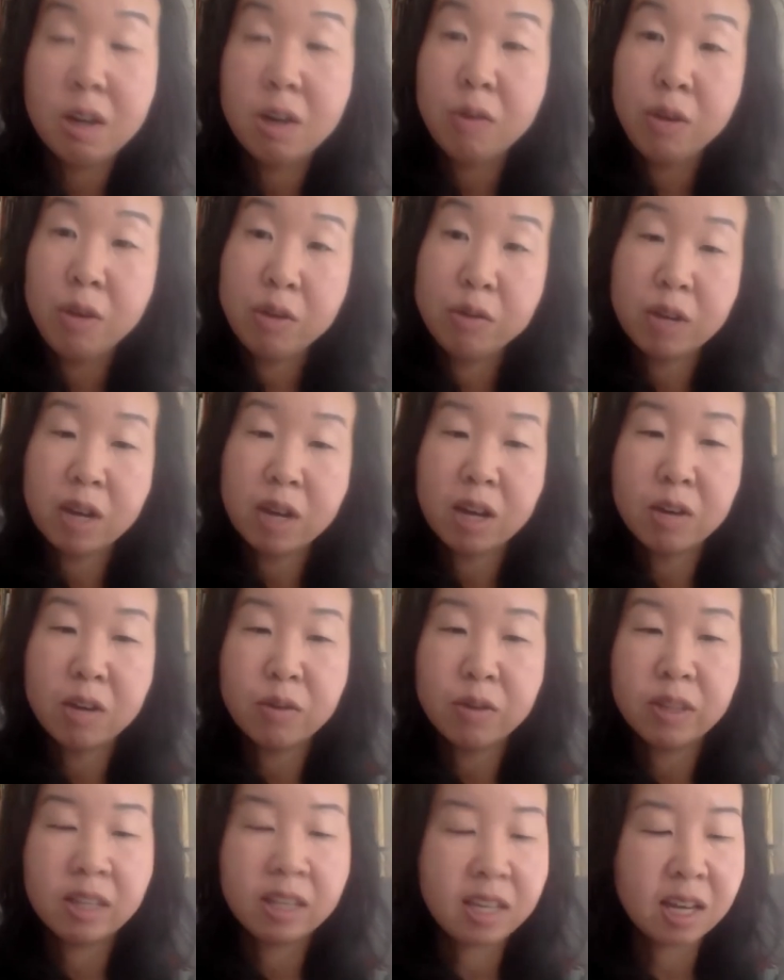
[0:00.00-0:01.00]
We run
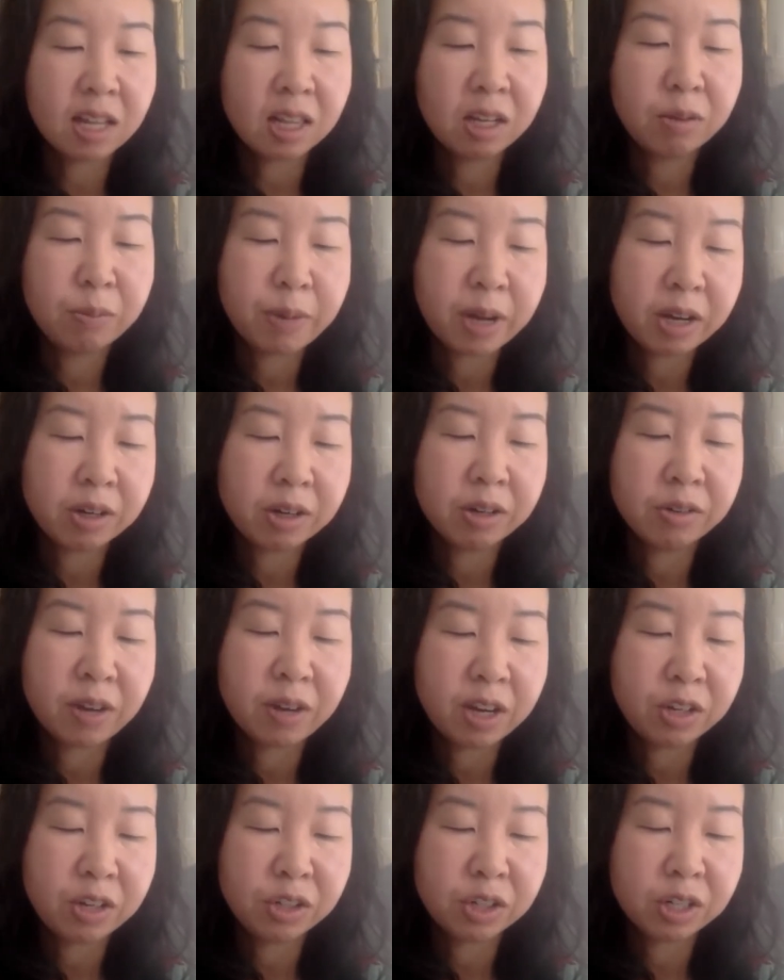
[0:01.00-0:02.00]
with the yellow Power
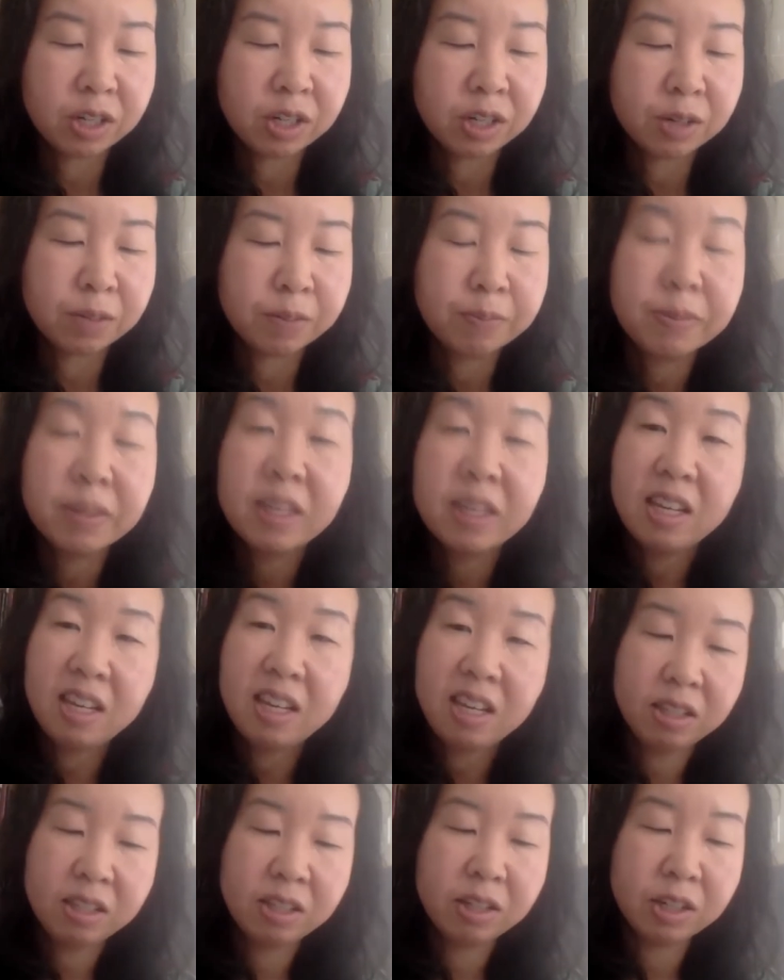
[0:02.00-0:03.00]
Ranger,
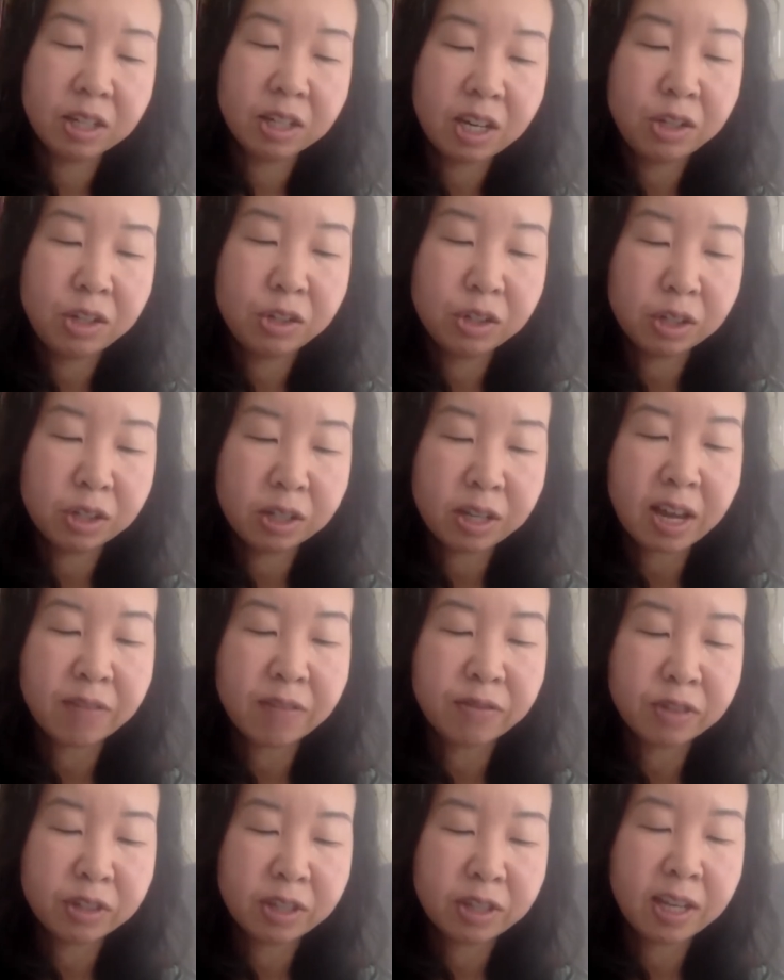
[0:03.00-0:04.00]
eat turkey joke
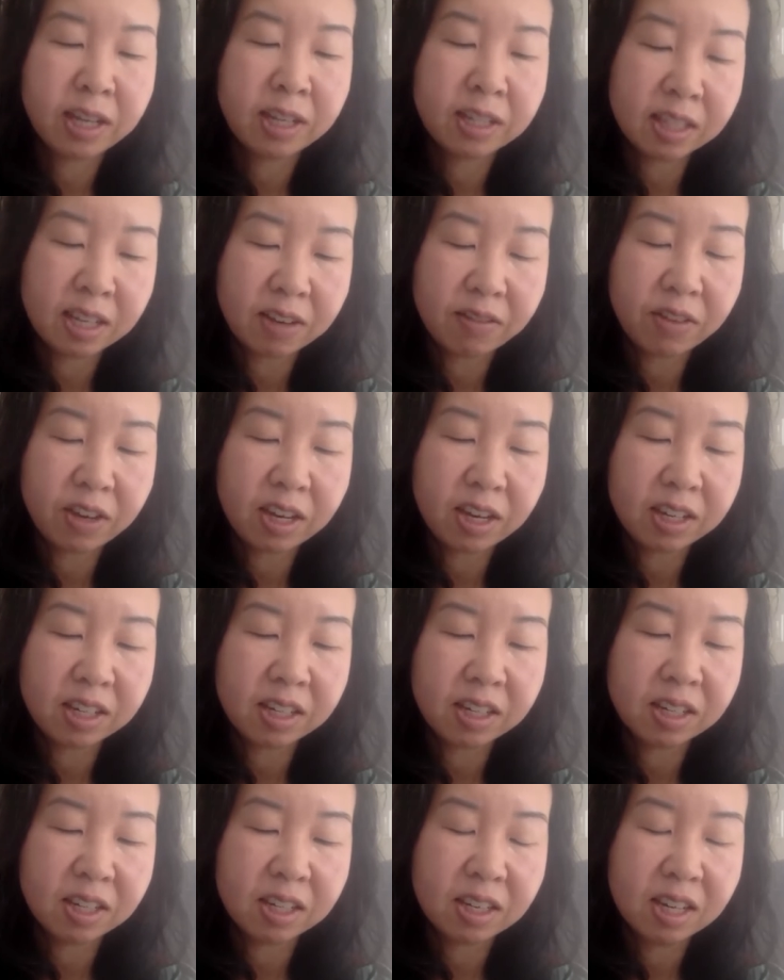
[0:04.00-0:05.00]
after Thanksgiving.